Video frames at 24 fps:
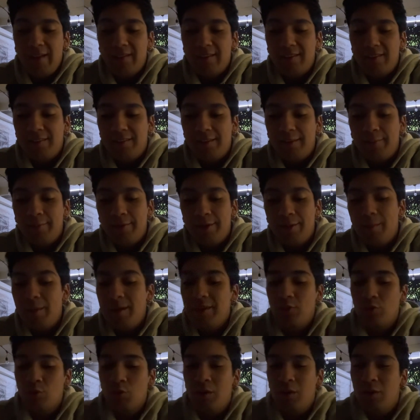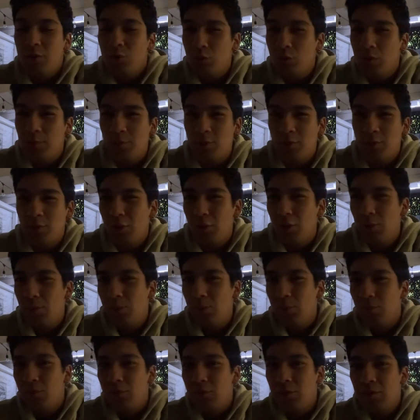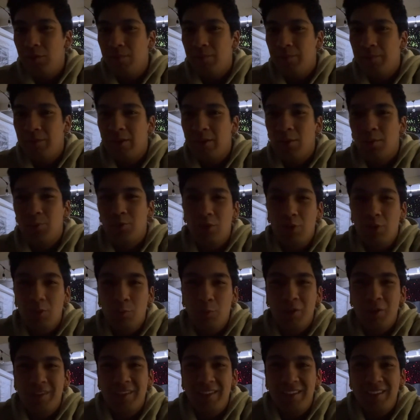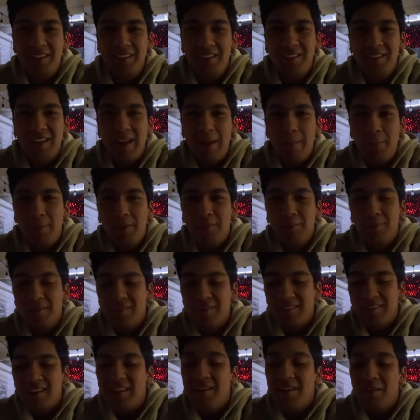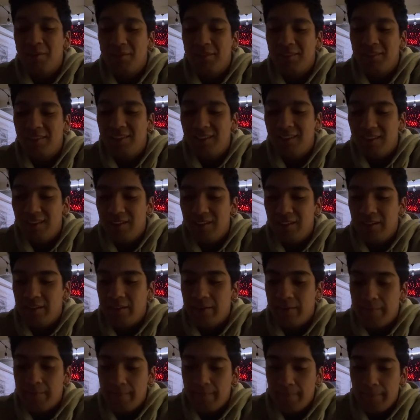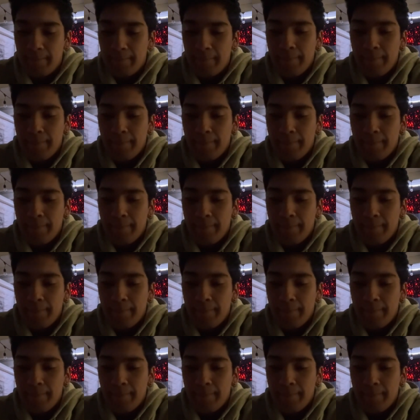at the same time, I just wanted to observe observe what they did in that place because I never seen it, you know.